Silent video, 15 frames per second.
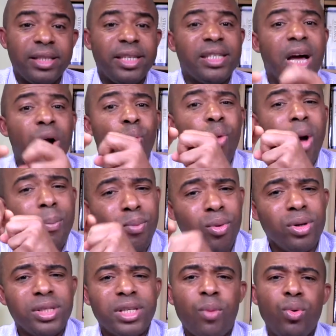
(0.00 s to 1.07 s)
These are
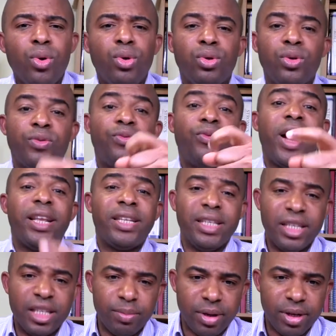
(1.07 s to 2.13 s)
weapons that we use to fight in
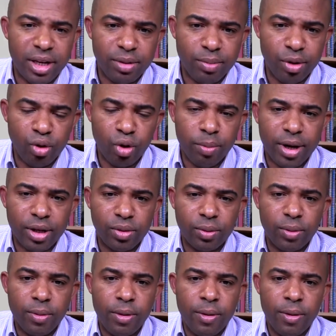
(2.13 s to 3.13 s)
this particular spiritual battle.